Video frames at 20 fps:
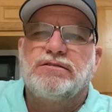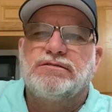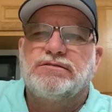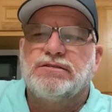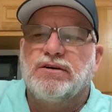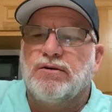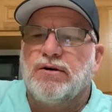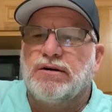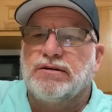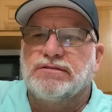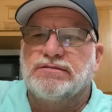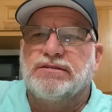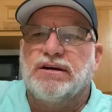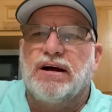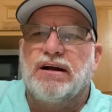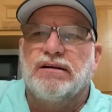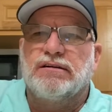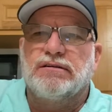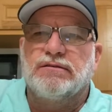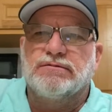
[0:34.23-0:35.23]
So I
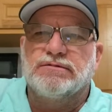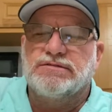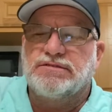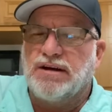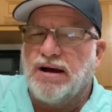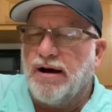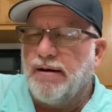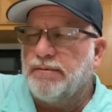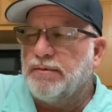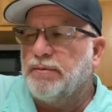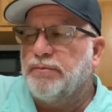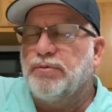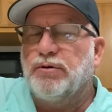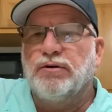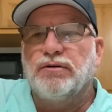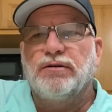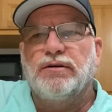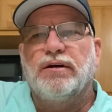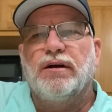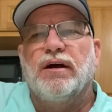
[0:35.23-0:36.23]
decided it was time to
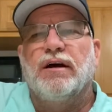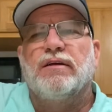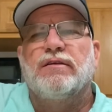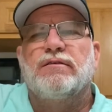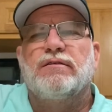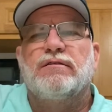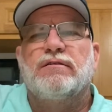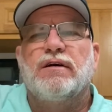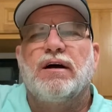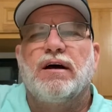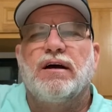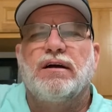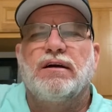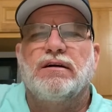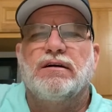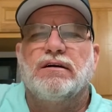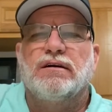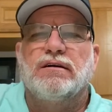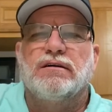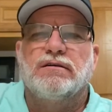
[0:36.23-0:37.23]
put together
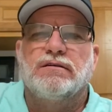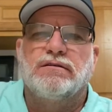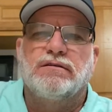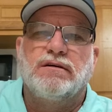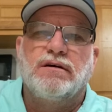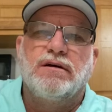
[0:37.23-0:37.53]
a